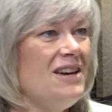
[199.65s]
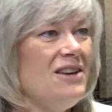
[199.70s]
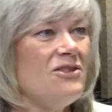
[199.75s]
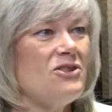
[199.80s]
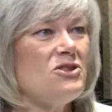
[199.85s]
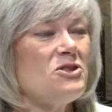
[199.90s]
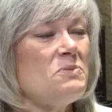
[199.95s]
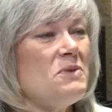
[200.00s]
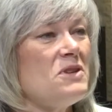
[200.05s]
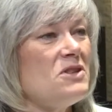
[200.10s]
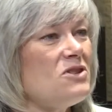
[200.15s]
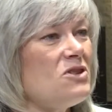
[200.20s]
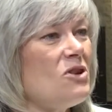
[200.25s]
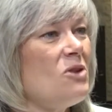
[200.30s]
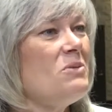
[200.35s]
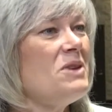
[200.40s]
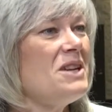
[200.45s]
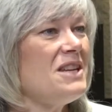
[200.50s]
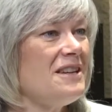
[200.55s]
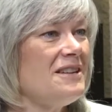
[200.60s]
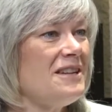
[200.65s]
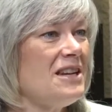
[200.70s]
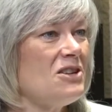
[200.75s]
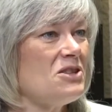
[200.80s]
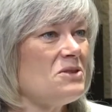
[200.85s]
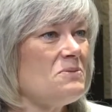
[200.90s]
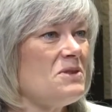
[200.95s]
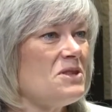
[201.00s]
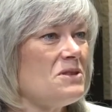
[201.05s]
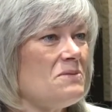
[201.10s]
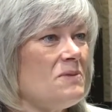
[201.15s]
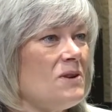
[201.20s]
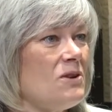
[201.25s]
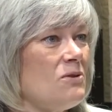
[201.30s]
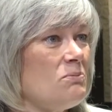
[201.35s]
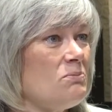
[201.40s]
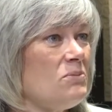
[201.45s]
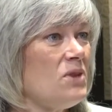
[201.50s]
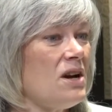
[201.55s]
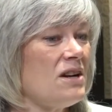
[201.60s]
There's been so many announcements
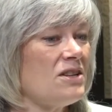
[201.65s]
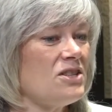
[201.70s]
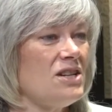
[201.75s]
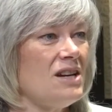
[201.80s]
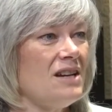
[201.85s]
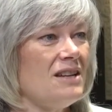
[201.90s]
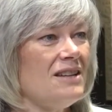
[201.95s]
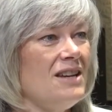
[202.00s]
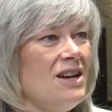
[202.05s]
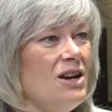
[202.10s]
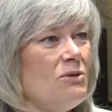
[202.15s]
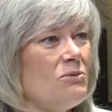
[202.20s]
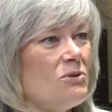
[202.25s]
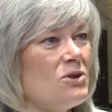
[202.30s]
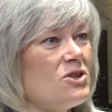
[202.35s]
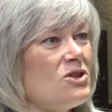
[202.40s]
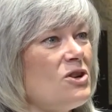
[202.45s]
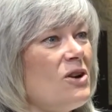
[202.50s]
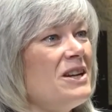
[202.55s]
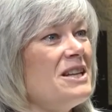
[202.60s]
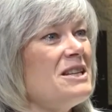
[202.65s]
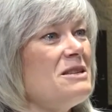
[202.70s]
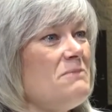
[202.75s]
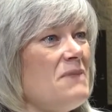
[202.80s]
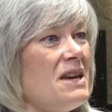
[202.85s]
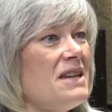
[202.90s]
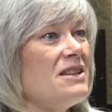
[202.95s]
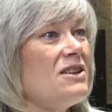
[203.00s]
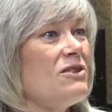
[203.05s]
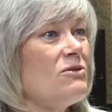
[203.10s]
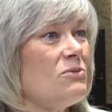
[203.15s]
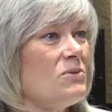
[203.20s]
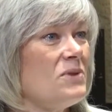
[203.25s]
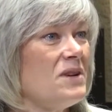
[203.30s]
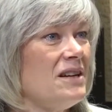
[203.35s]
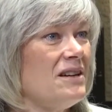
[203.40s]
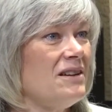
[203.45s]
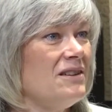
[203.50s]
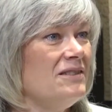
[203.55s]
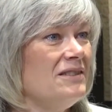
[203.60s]
about blockchain. We're starting to make it
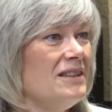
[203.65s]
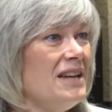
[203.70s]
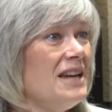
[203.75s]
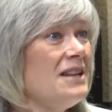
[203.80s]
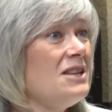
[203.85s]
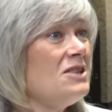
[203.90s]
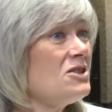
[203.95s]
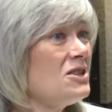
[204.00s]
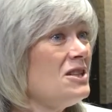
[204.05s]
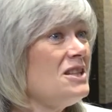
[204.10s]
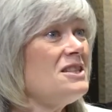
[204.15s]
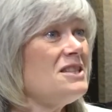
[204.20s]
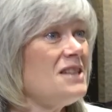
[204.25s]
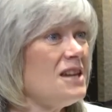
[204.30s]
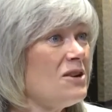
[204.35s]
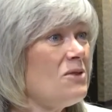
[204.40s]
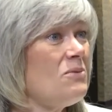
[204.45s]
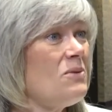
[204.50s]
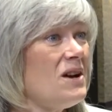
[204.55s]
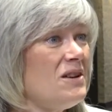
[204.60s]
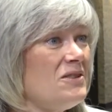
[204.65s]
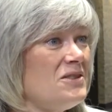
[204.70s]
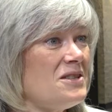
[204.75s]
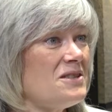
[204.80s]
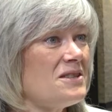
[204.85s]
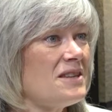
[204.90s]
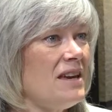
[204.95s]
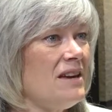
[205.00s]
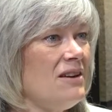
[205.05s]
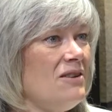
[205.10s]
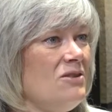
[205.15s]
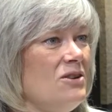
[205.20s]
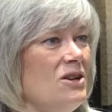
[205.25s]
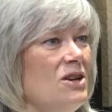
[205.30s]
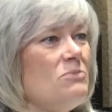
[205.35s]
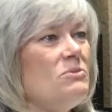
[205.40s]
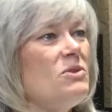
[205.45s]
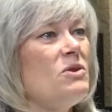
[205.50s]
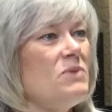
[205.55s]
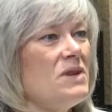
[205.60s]
real. And it's going to take a while to scale,
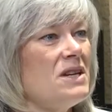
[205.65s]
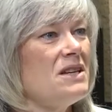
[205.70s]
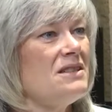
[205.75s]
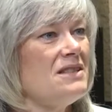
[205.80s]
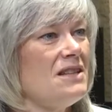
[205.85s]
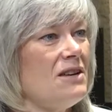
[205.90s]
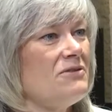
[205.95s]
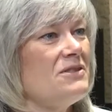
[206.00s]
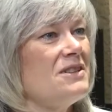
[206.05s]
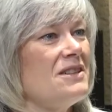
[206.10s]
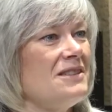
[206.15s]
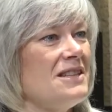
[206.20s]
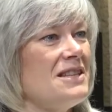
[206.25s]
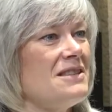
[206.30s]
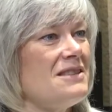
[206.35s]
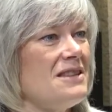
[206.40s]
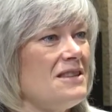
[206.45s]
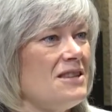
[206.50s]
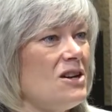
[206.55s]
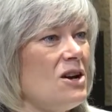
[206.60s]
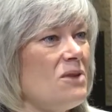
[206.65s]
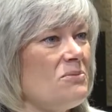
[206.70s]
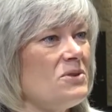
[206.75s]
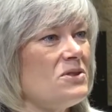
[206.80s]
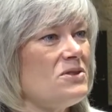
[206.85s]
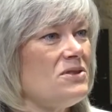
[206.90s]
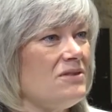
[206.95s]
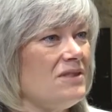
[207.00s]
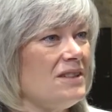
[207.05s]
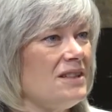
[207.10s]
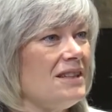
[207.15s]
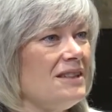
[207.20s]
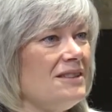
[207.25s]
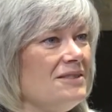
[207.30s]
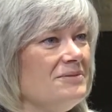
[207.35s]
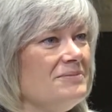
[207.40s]
but we can definitely see the opportunity.